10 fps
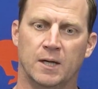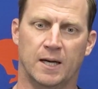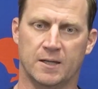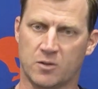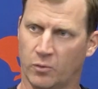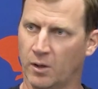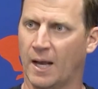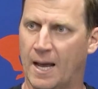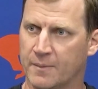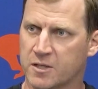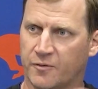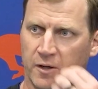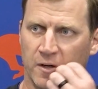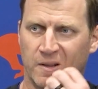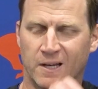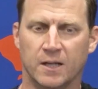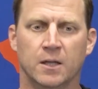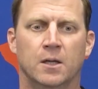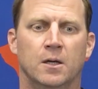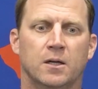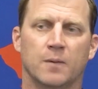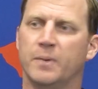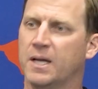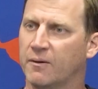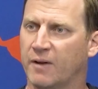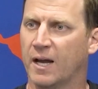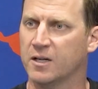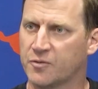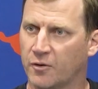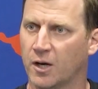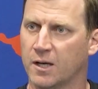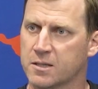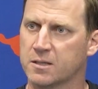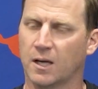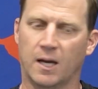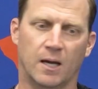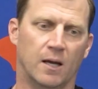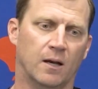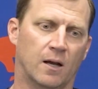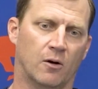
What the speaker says: and it's a real atmosphere that can be an advantage for us and